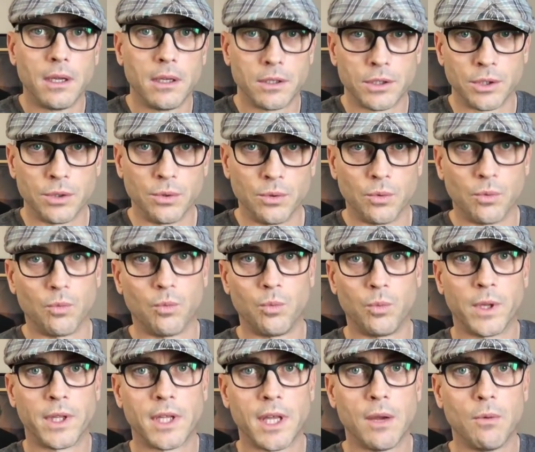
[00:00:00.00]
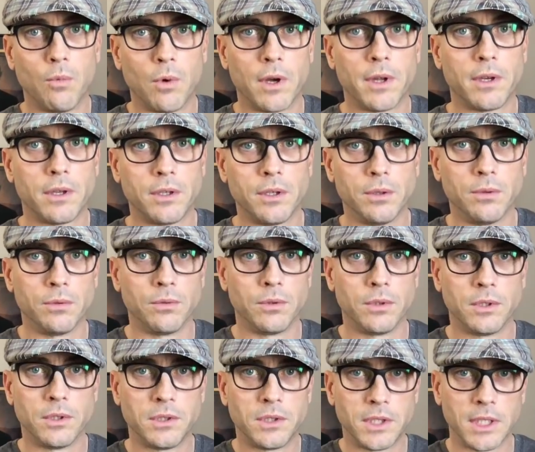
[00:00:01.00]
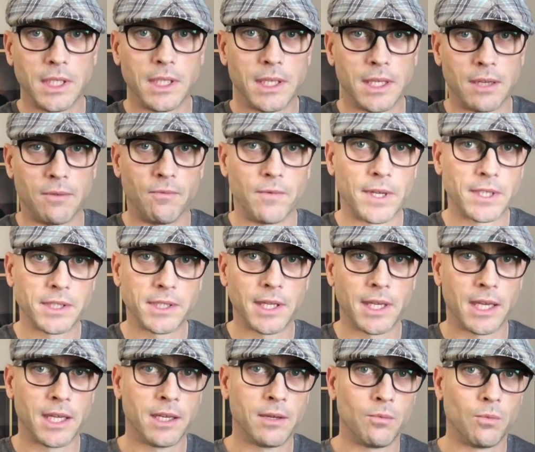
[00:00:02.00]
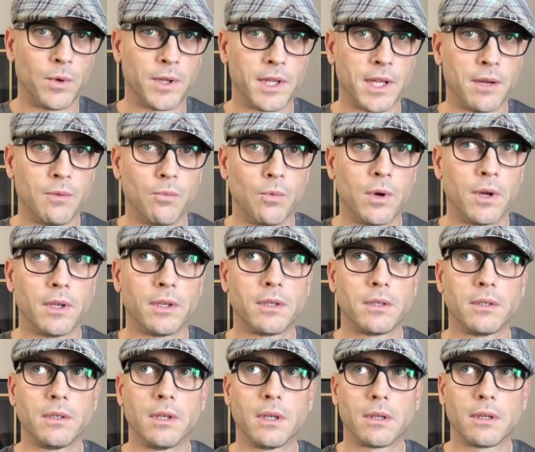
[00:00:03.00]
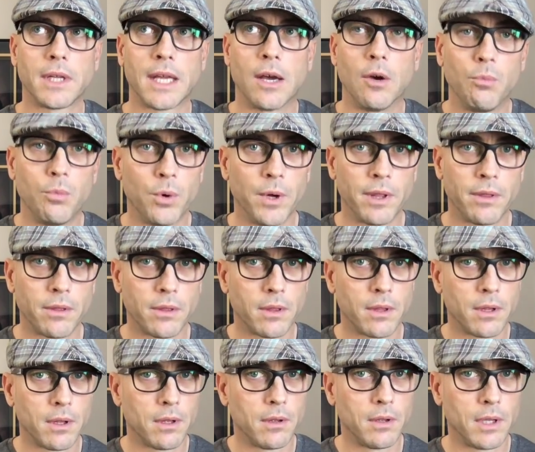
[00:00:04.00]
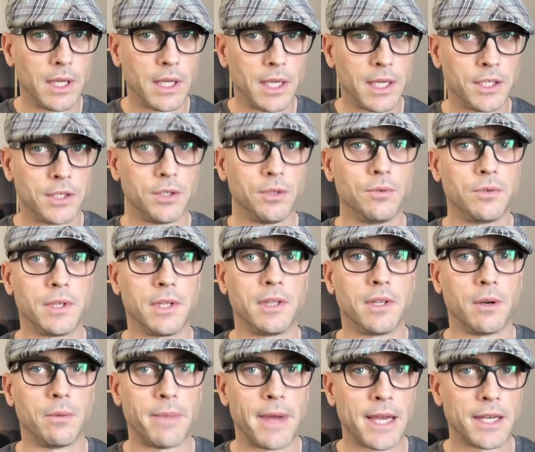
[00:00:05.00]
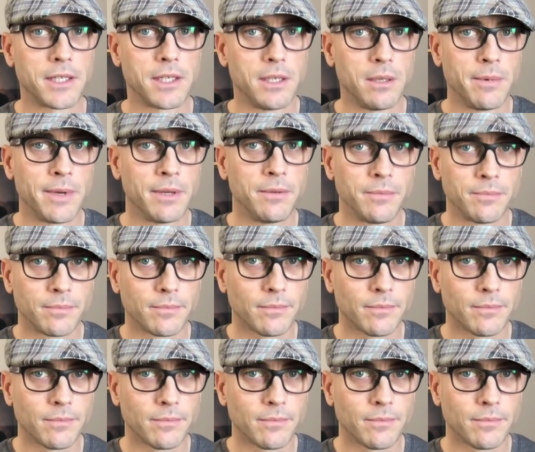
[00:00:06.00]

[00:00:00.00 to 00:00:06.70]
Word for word: to what they want to see investigated, what they want help with, issues that they're passionate about.